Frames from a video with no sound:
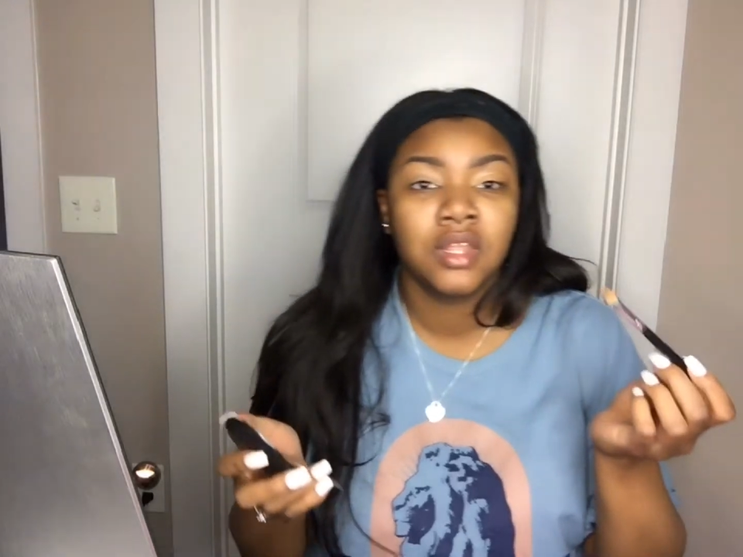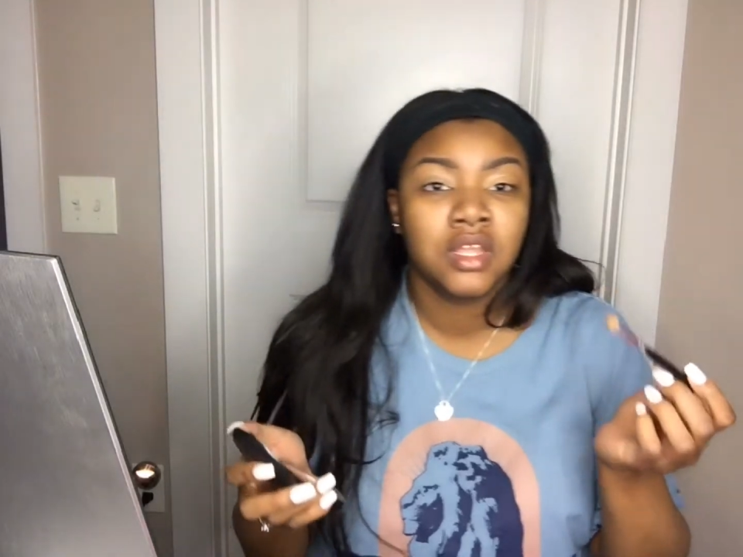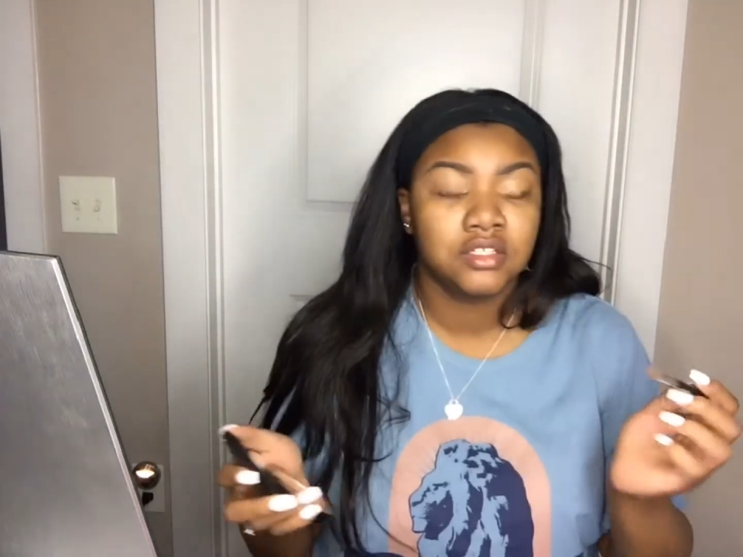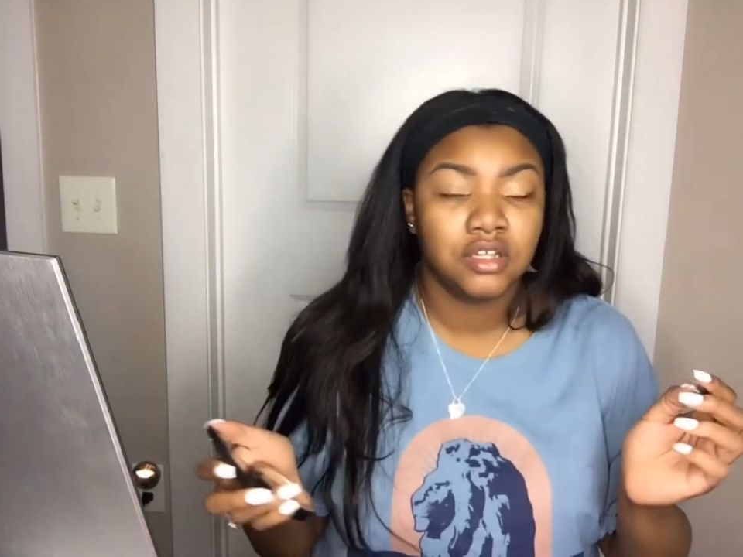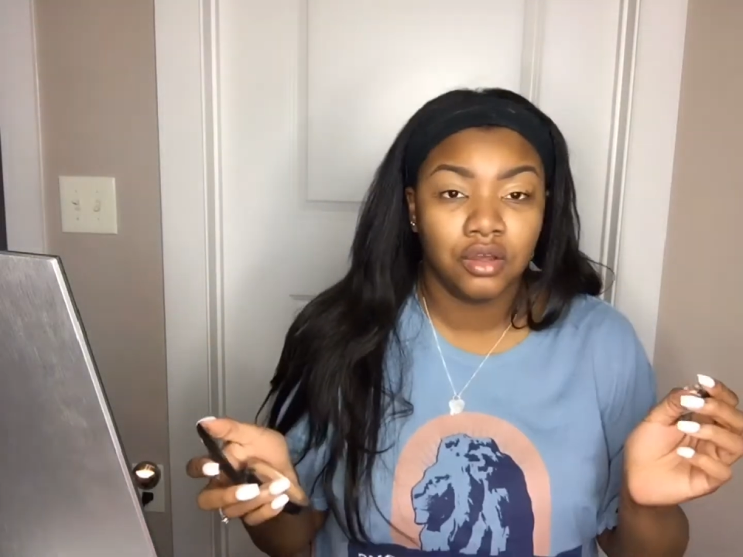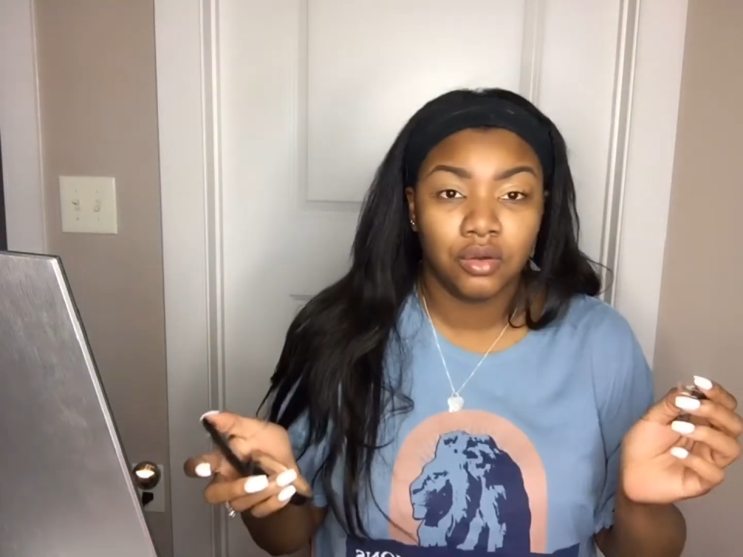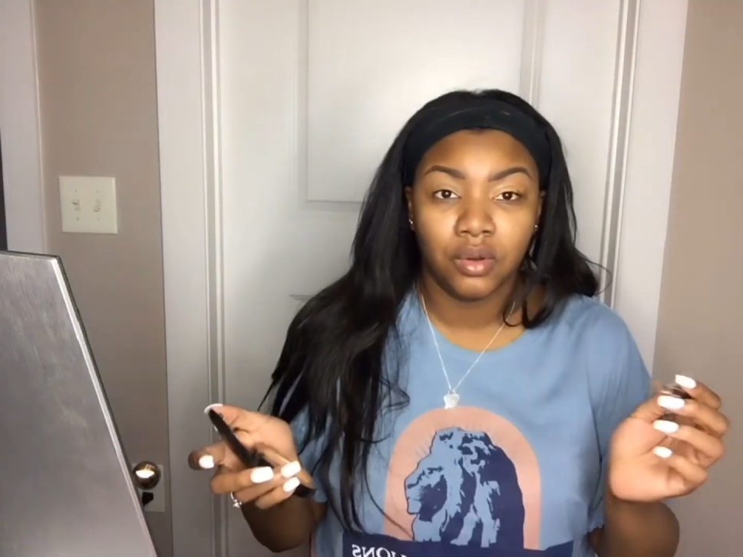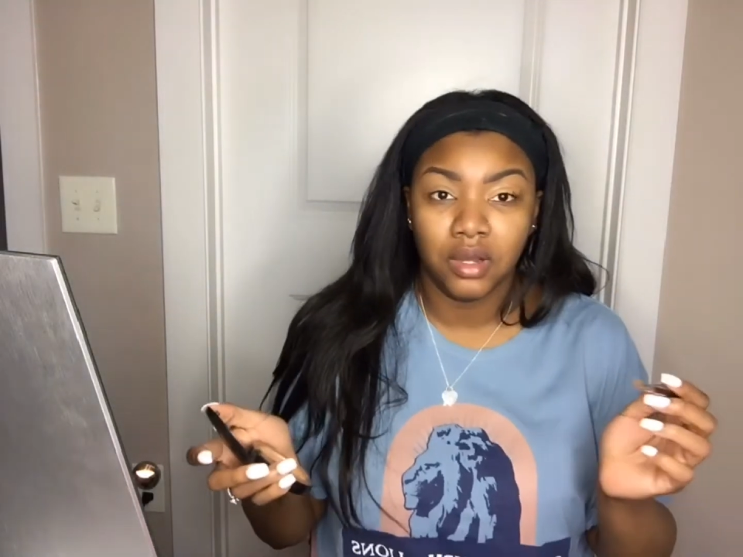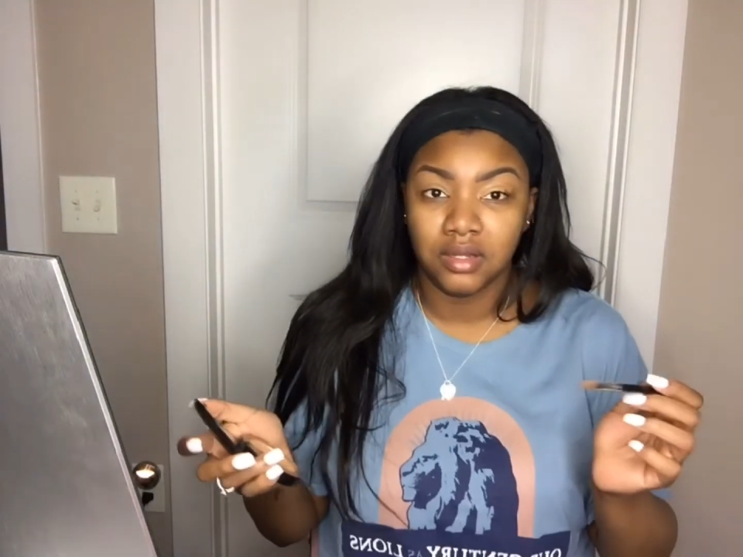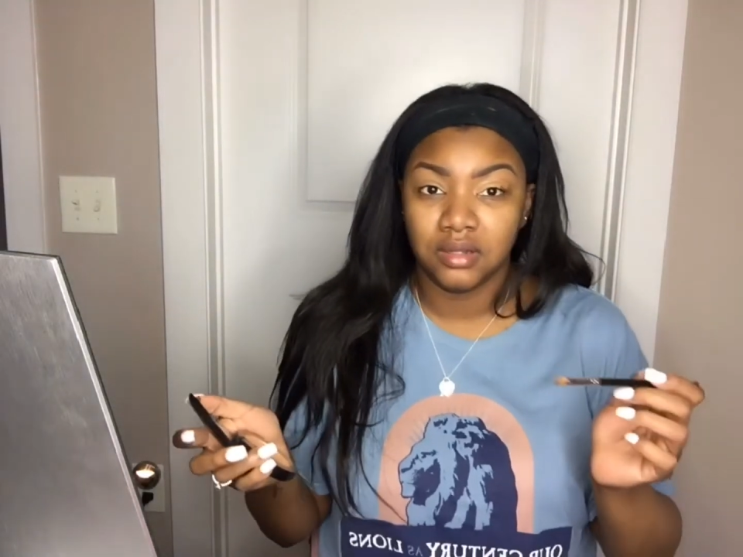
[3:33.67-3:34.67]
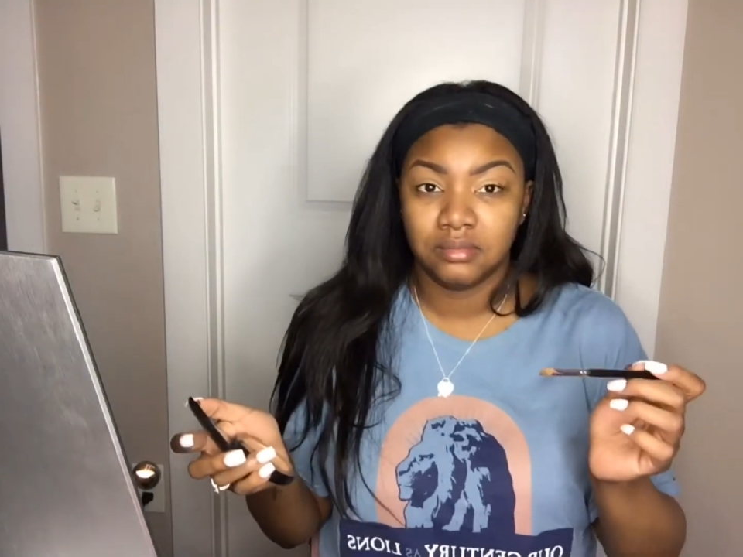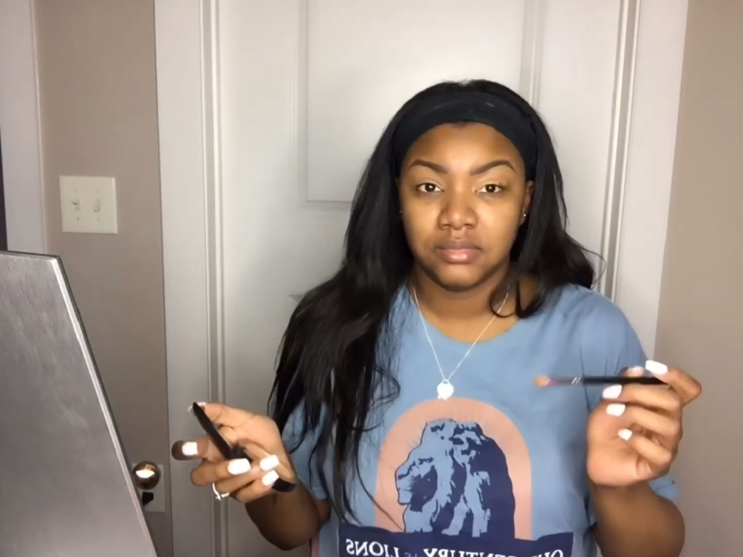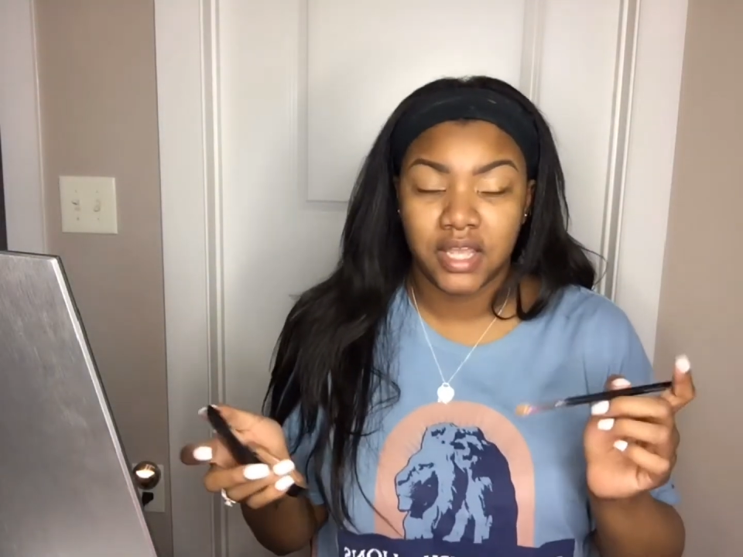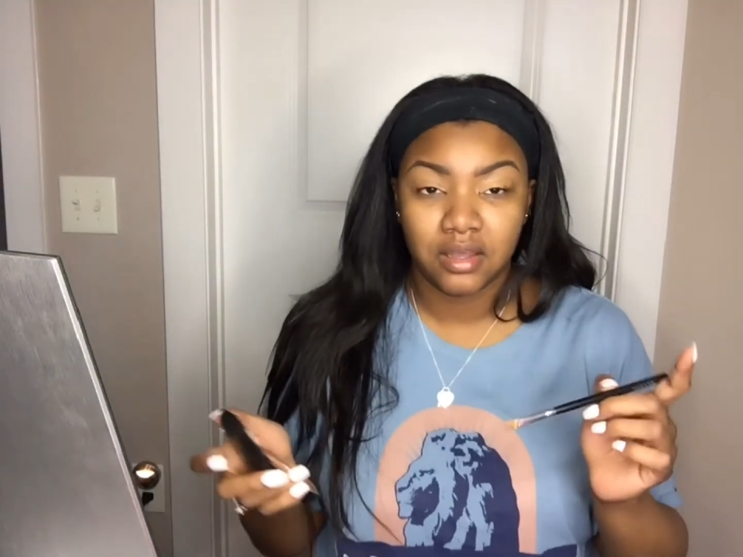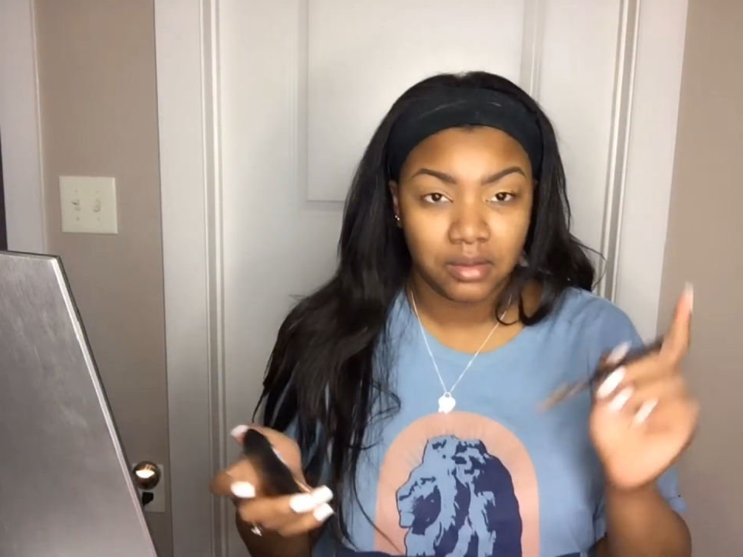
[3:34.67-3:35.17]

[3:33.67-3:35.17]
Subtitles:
So now I'm